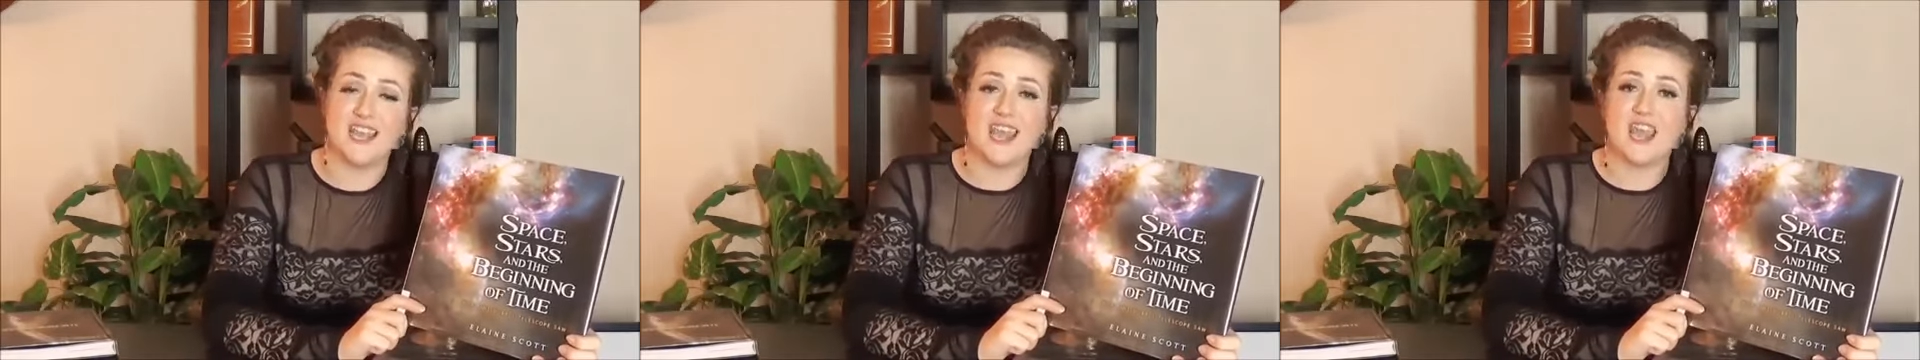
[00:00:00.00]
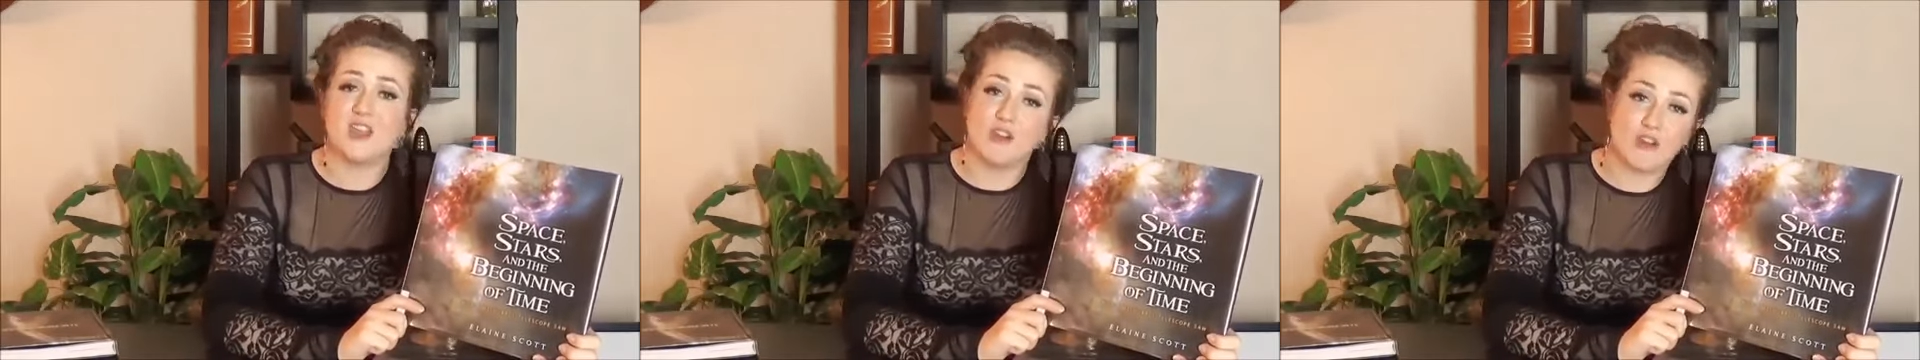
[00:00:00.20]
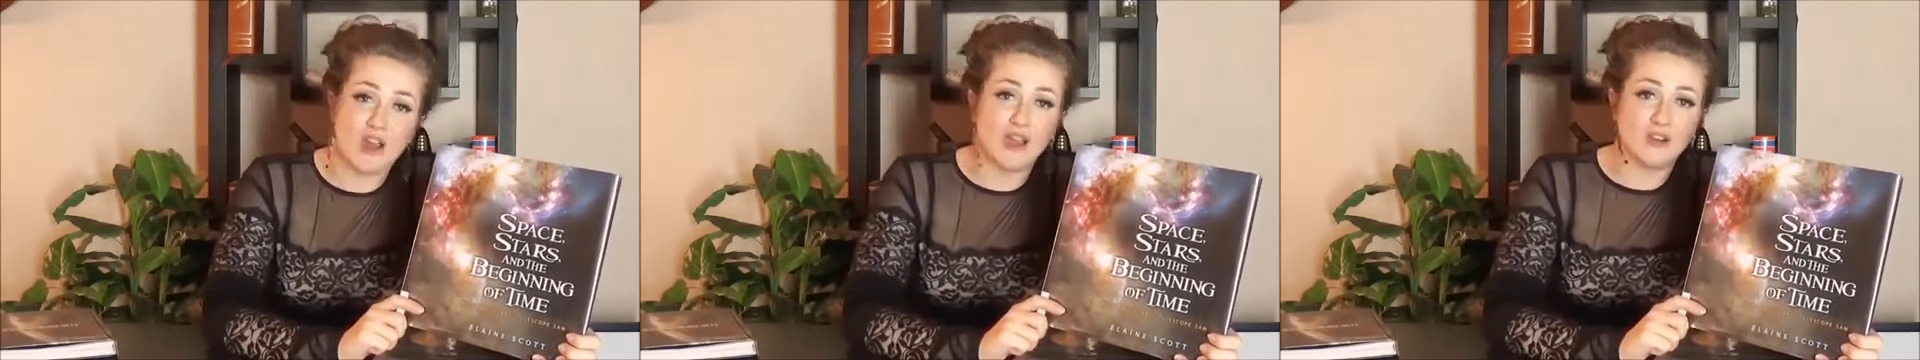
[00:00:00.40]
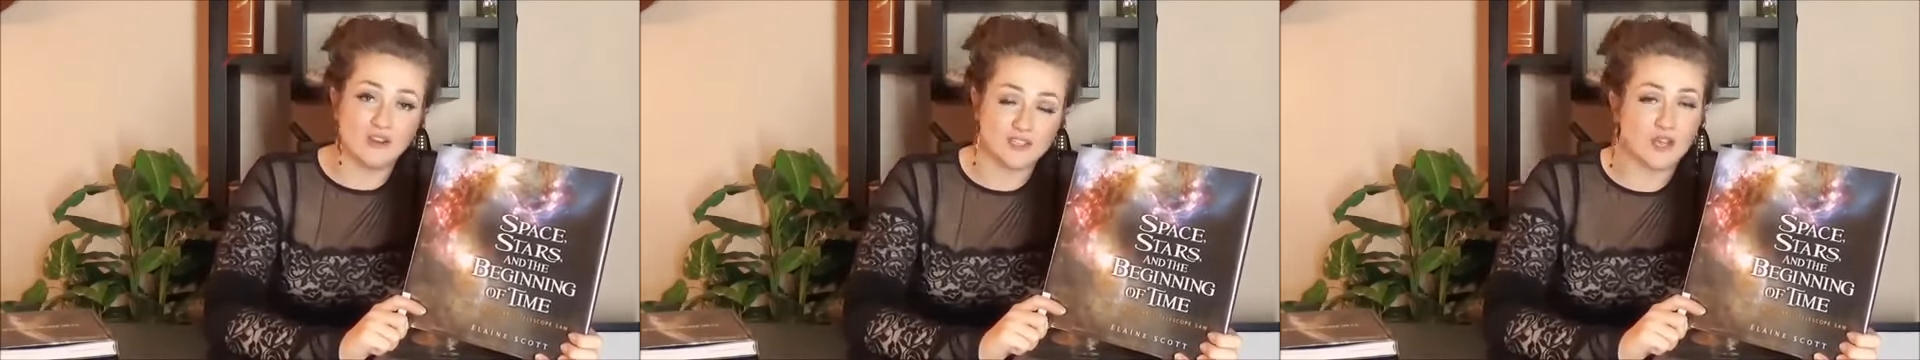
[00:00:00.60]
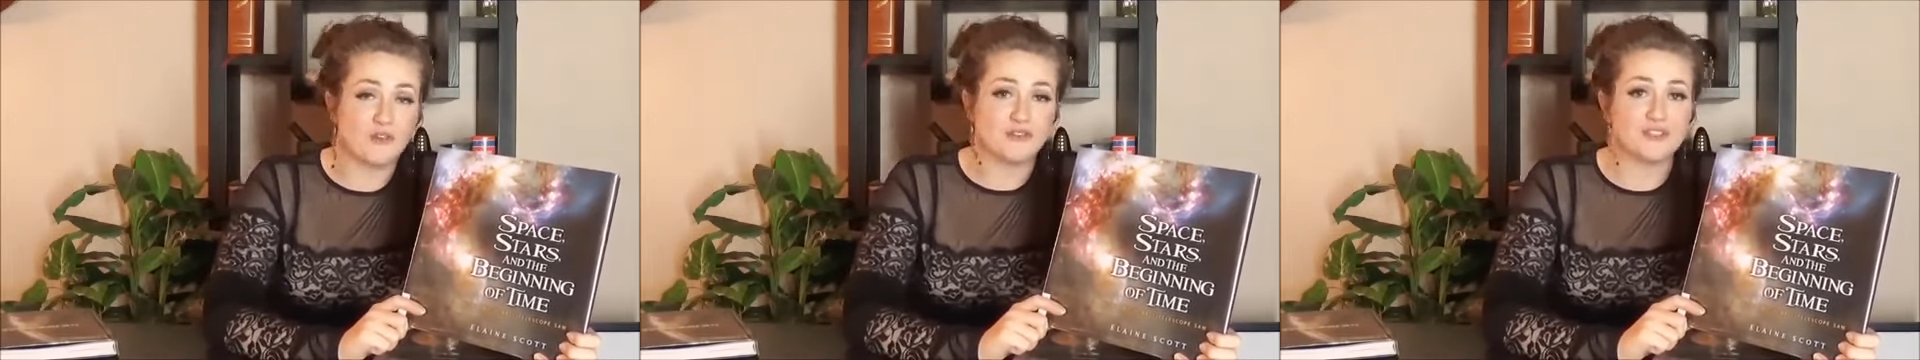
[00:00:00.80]
and cry
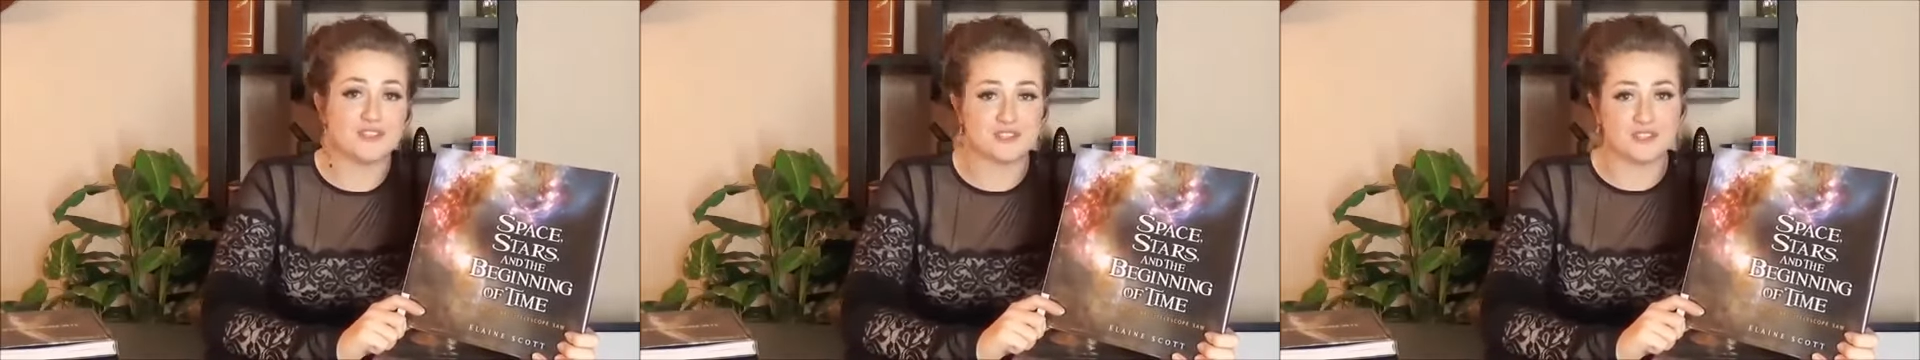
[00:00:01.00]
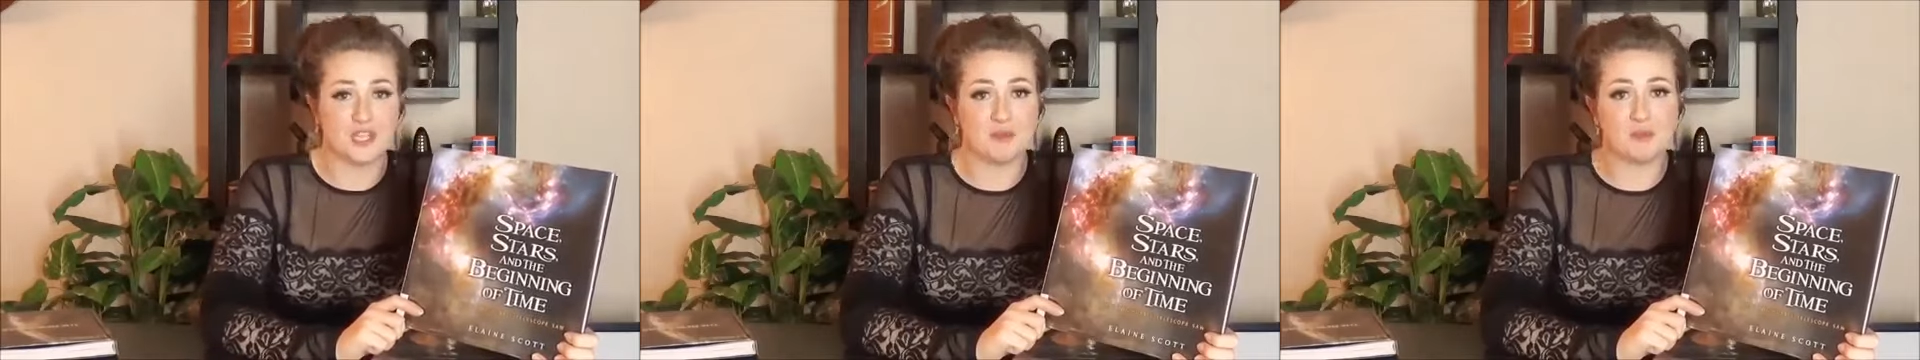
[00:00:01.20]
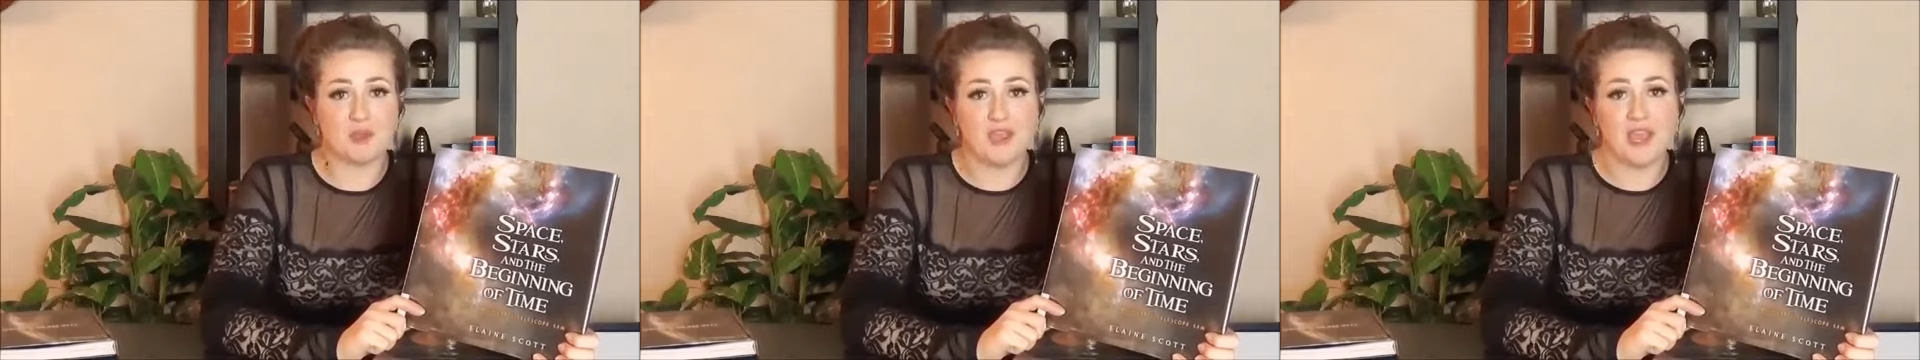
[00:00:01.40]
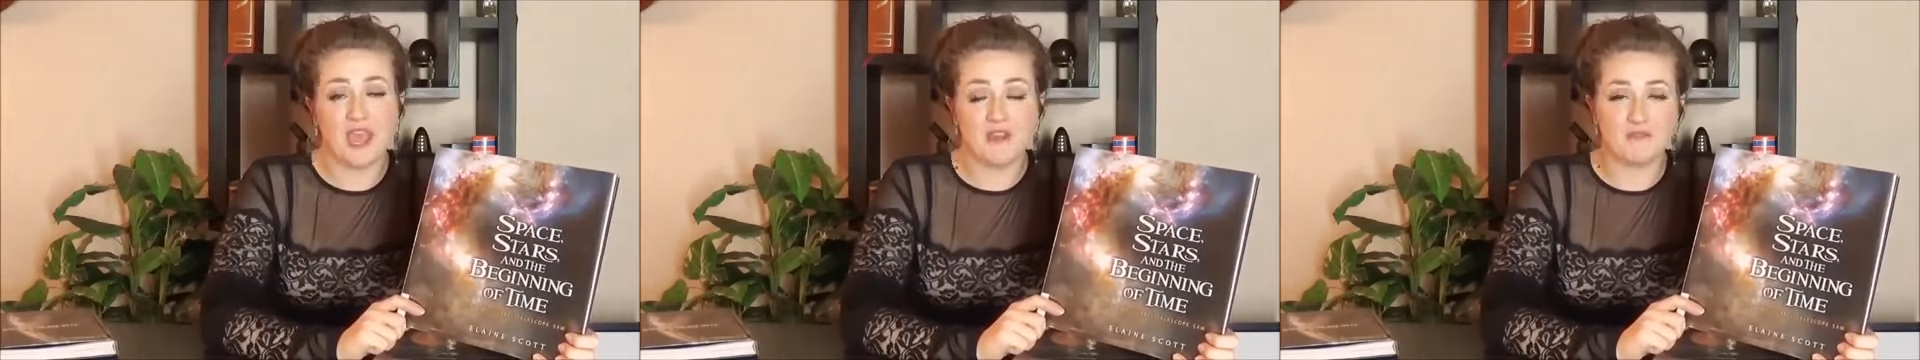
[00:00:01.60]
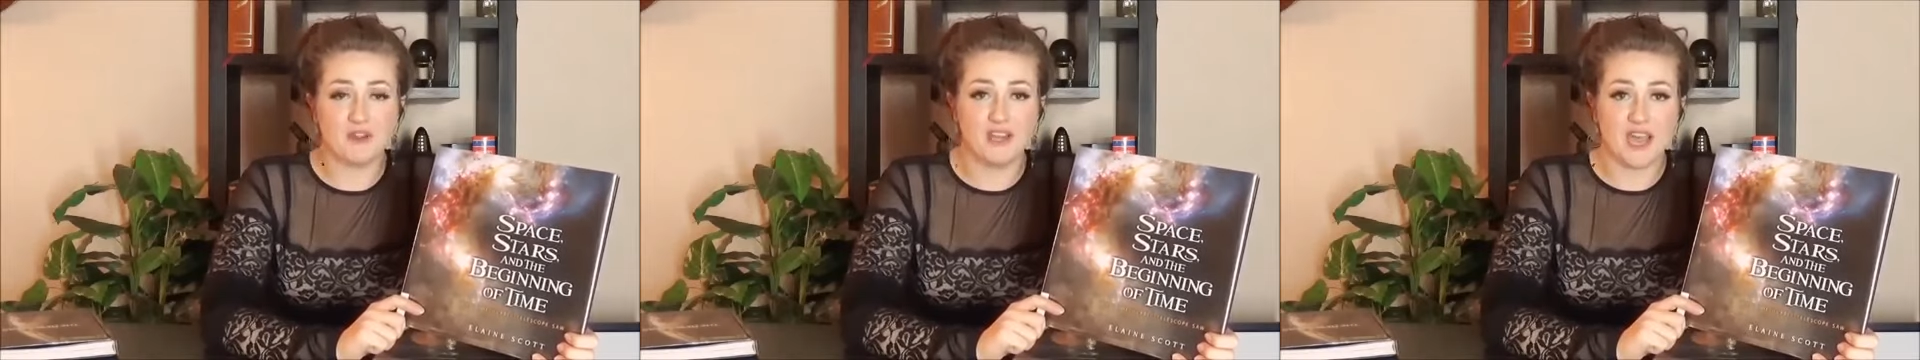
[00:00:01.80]
herself to sleep
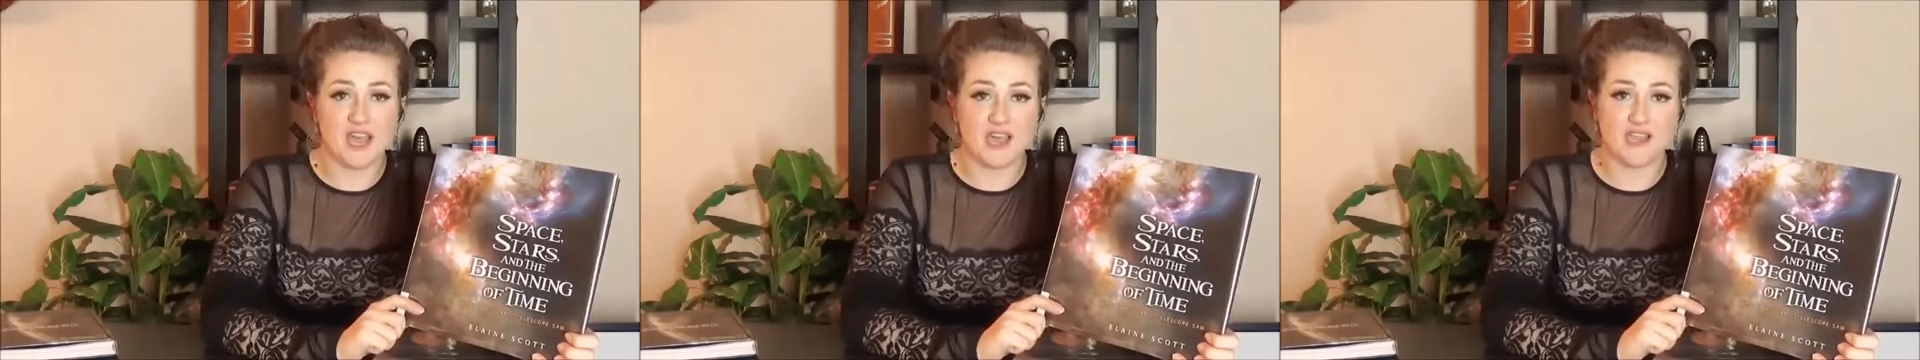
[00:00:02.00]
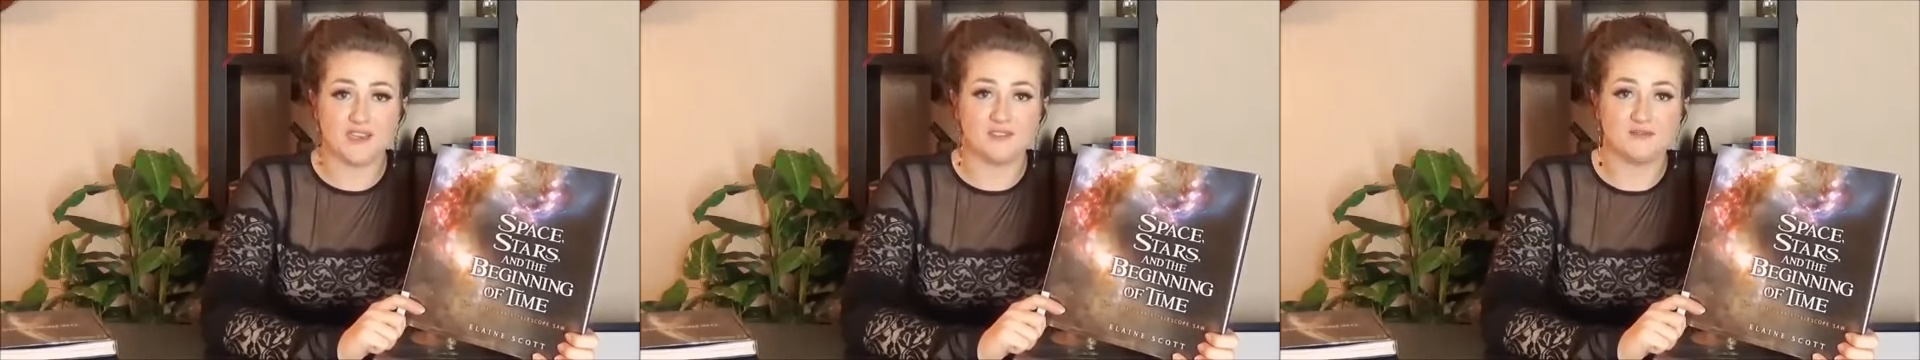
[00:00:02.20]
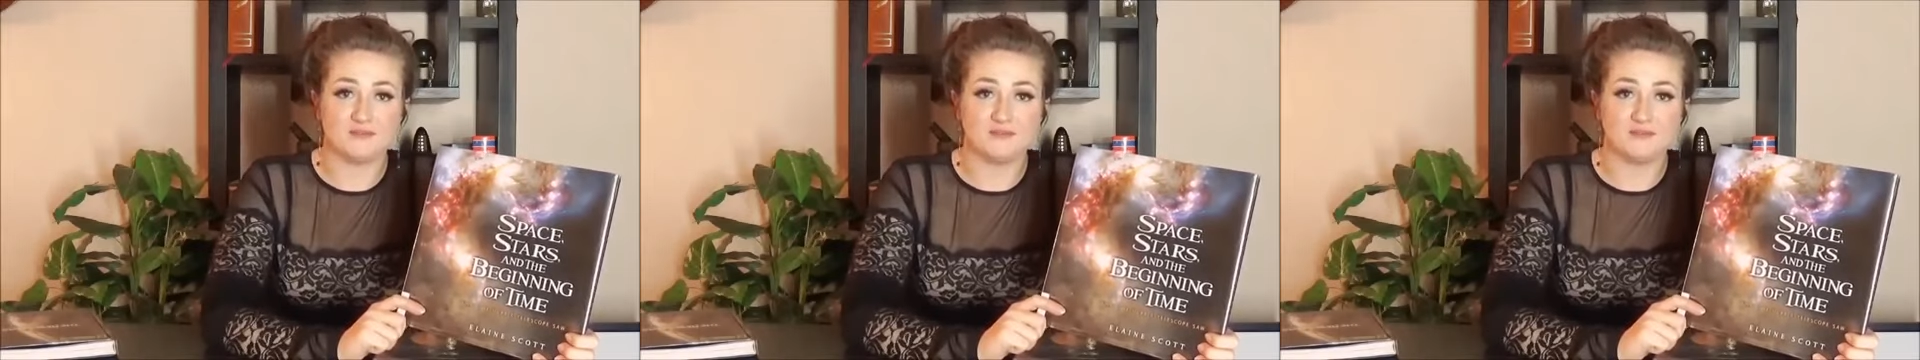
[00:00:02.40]
every night.